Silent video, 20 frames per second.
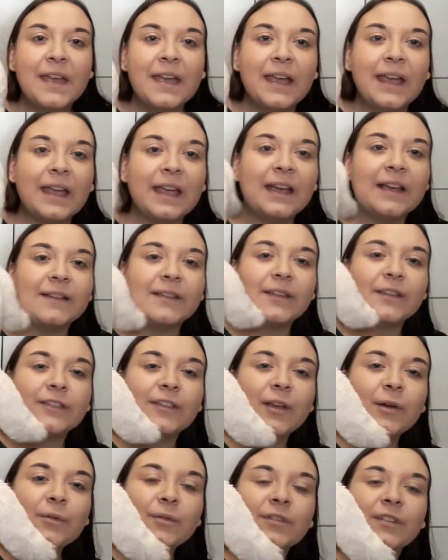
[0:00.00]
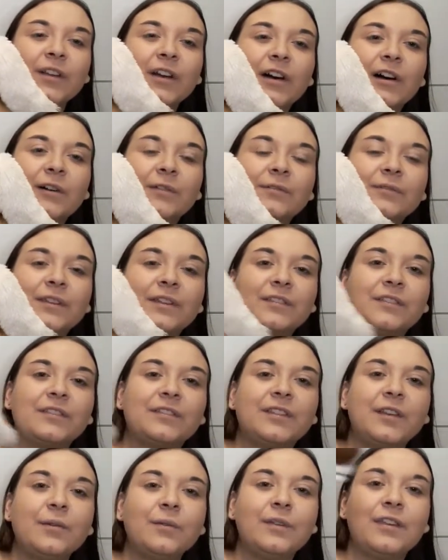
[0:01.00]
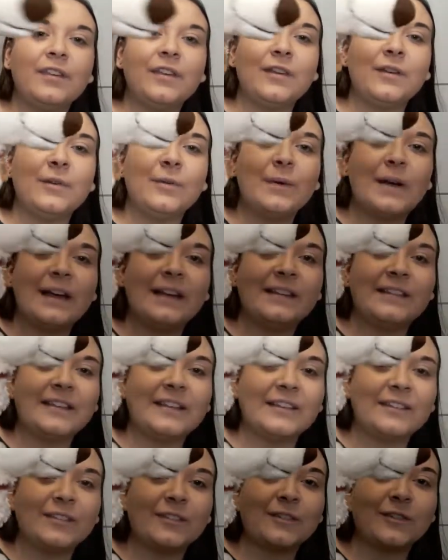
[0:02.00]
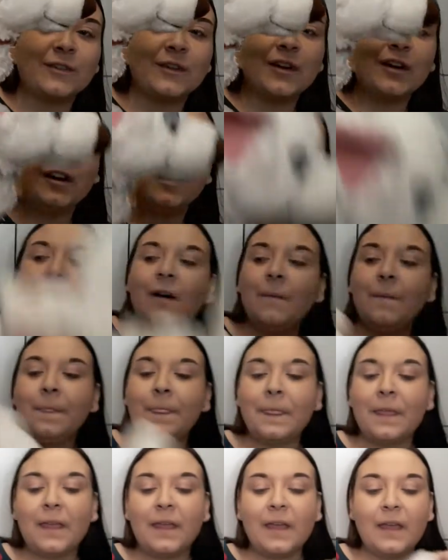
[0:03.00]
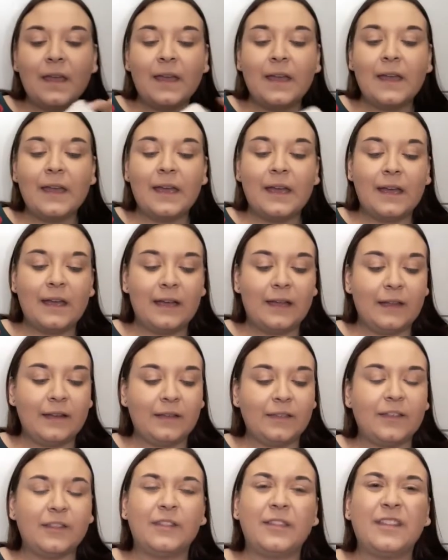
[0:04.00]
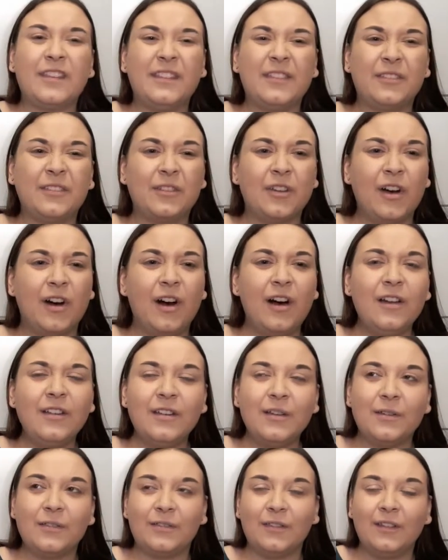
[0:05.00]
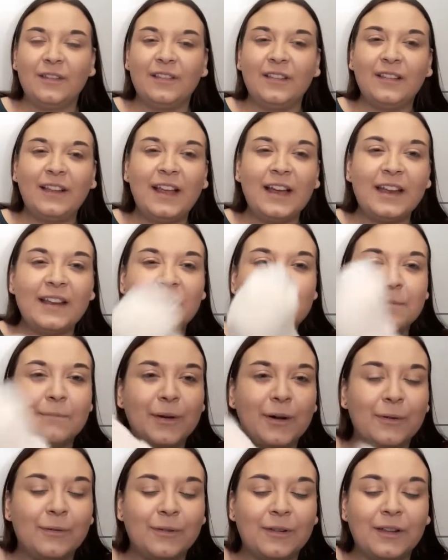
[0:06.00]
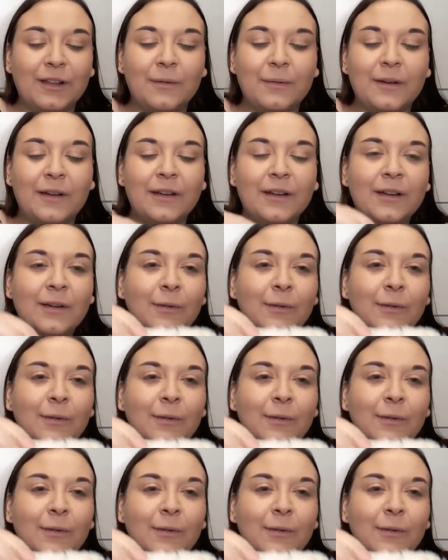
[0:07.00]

He is so soft, so cute, and his scar, and this his scar, no it's not, it's a lightning bolt, Chloe.